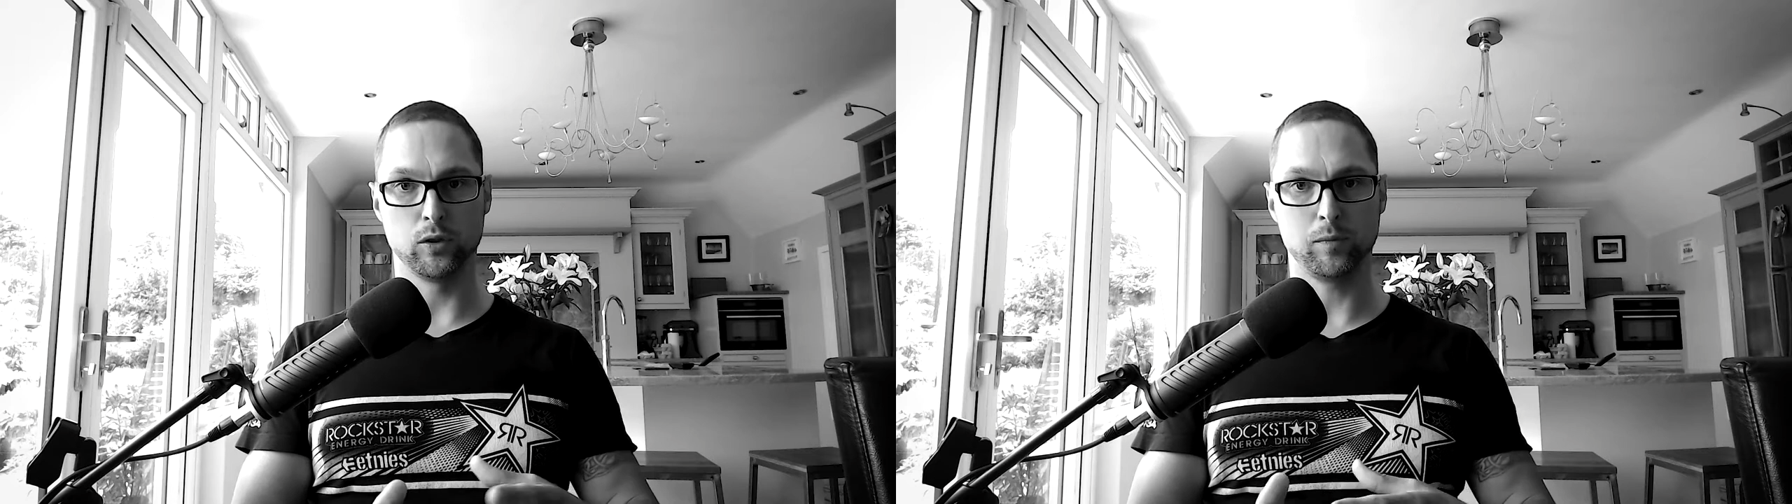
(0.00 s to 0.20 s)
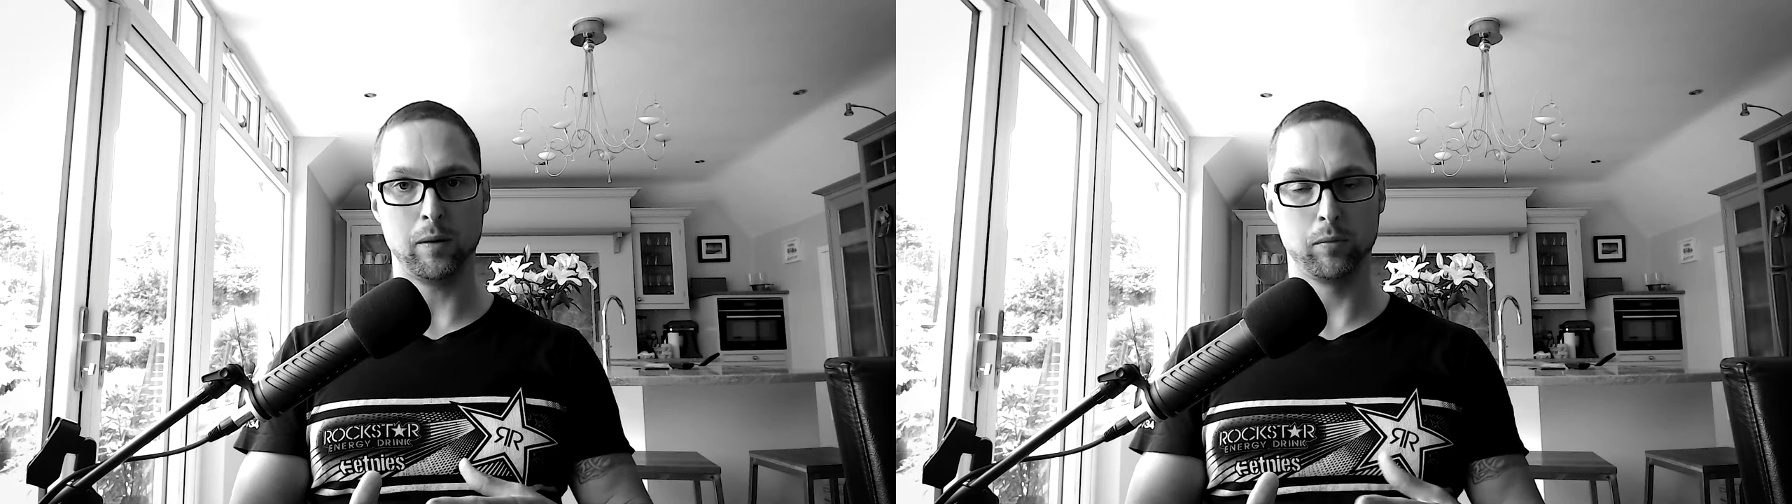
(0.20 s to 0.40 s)

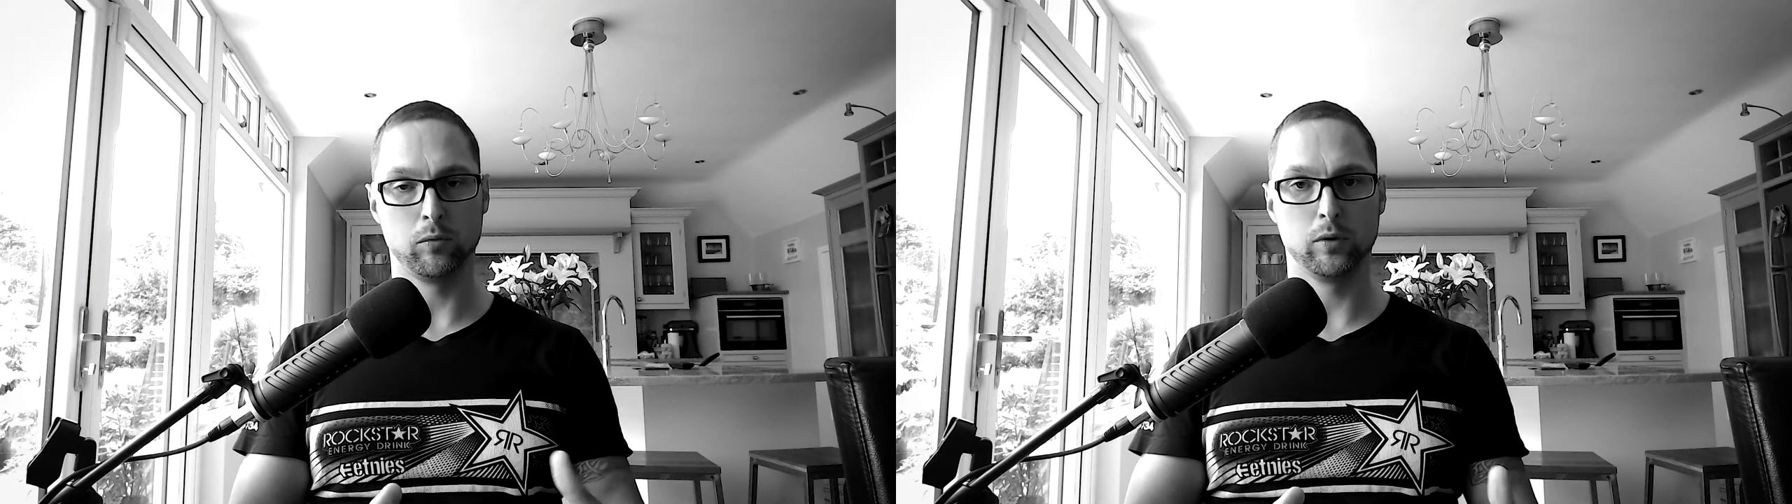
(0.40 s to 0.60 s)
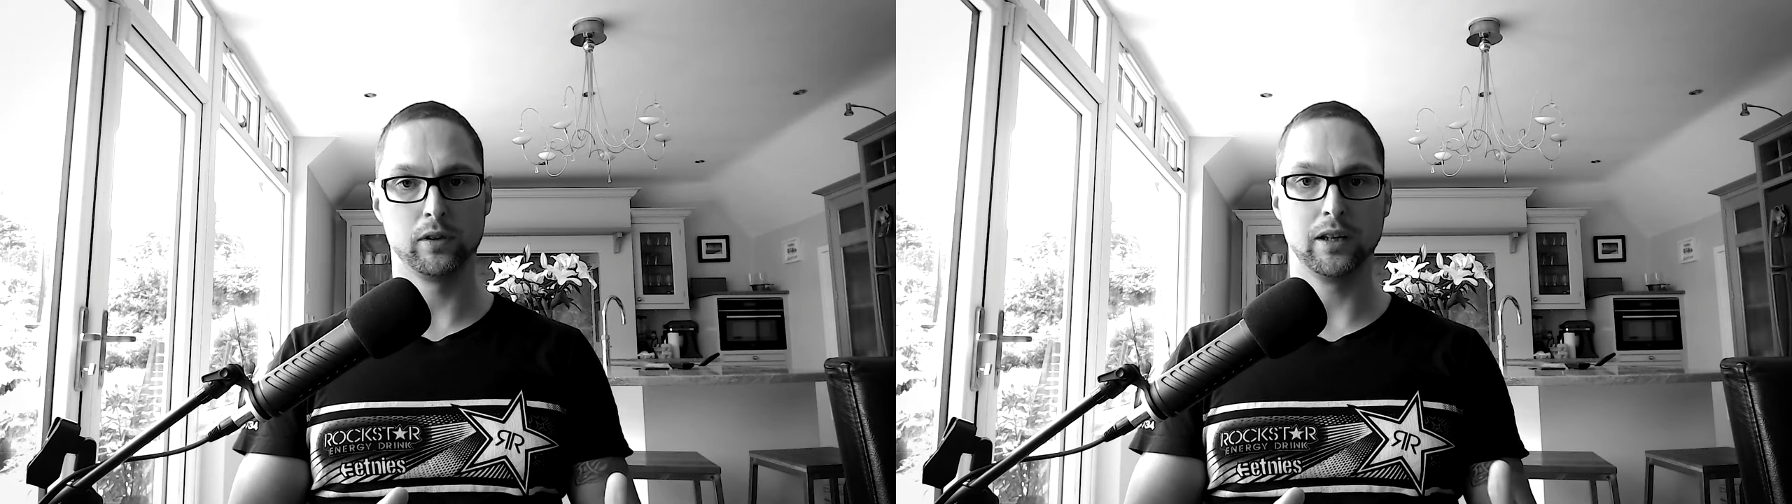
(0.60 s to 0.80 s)
people
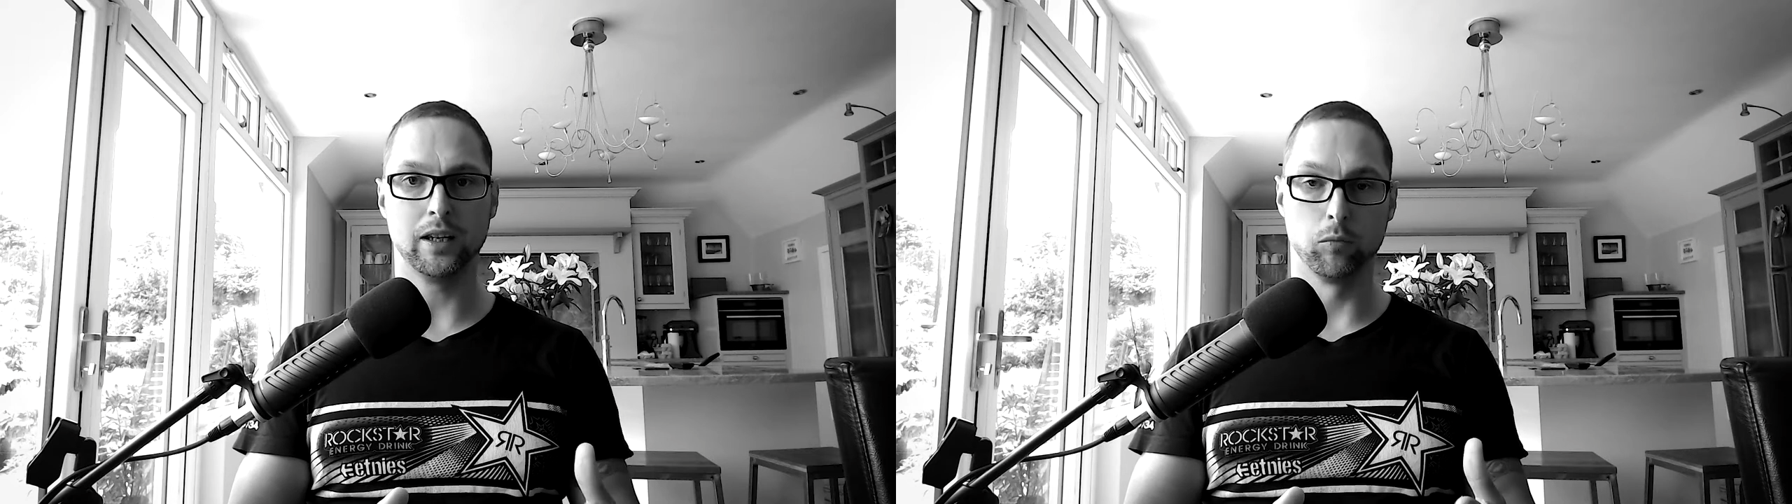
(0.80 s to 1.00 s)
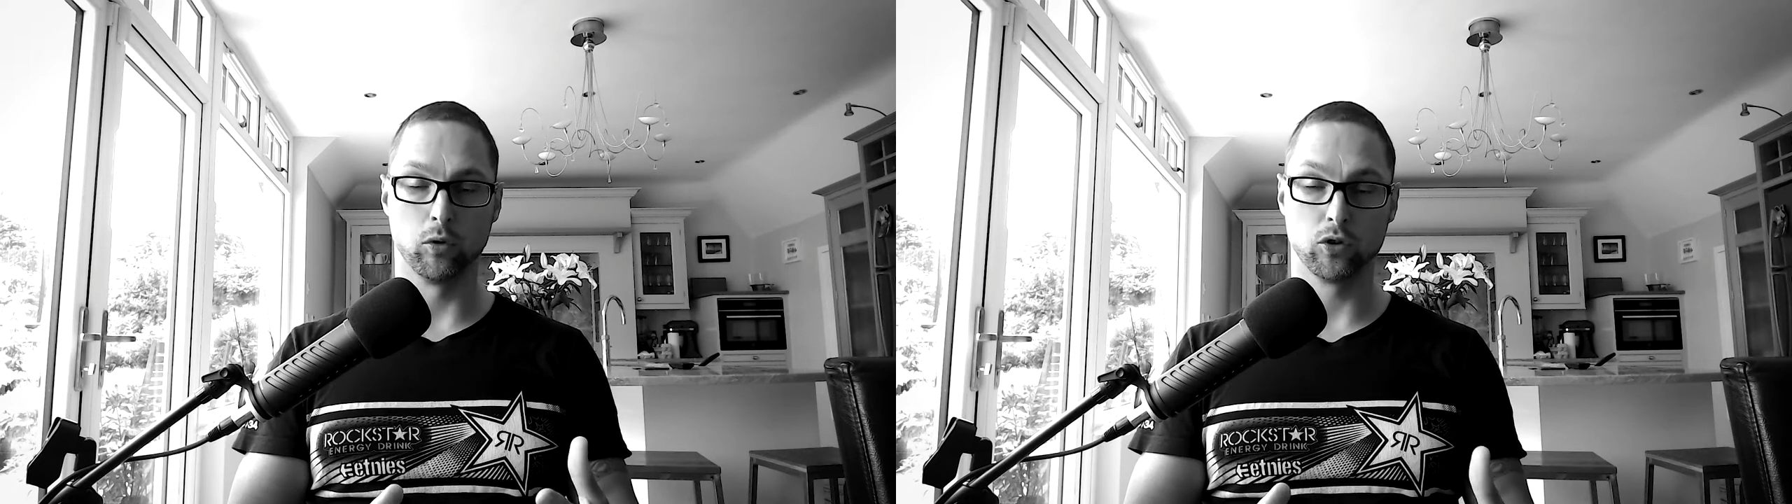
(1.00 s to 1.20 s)
would
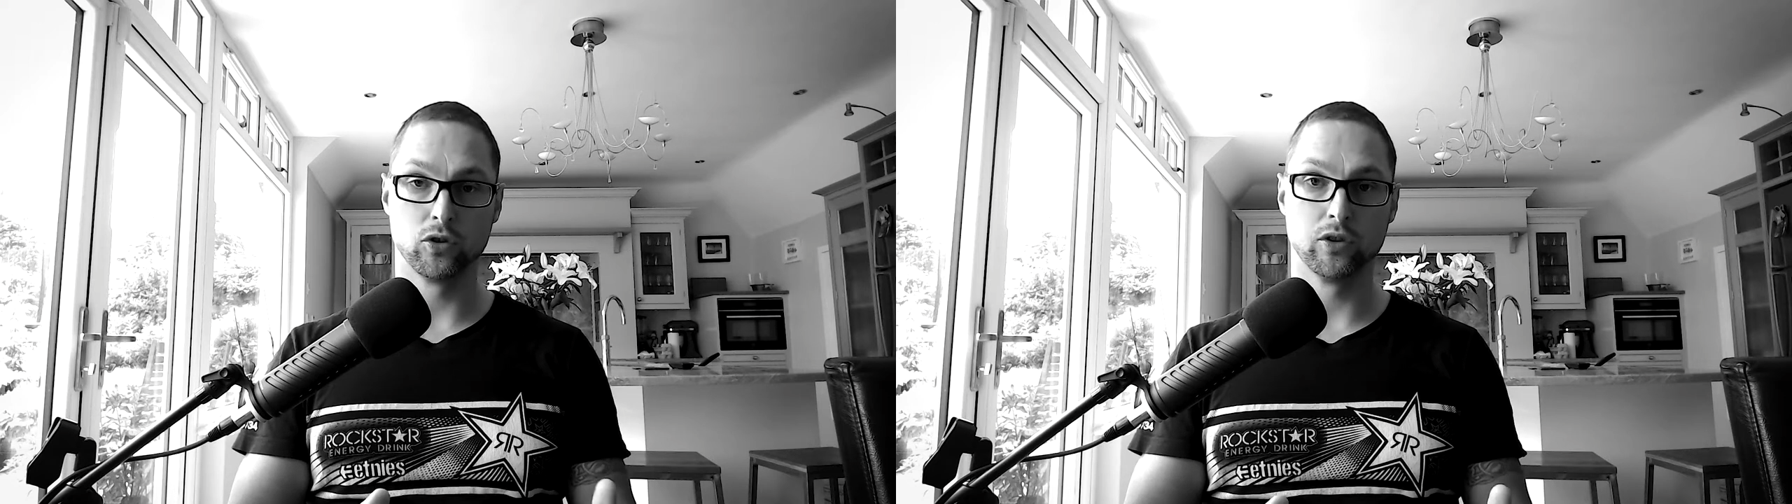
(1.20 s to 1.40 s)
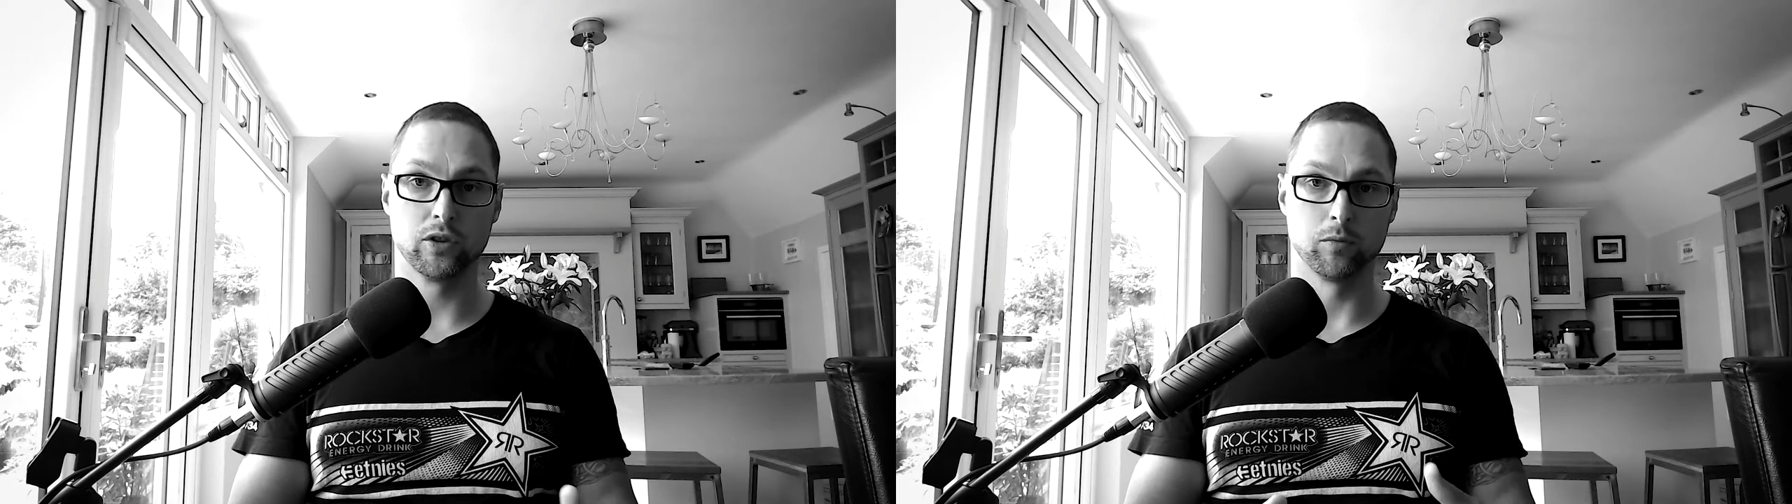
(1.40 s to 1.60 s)
need more sugars,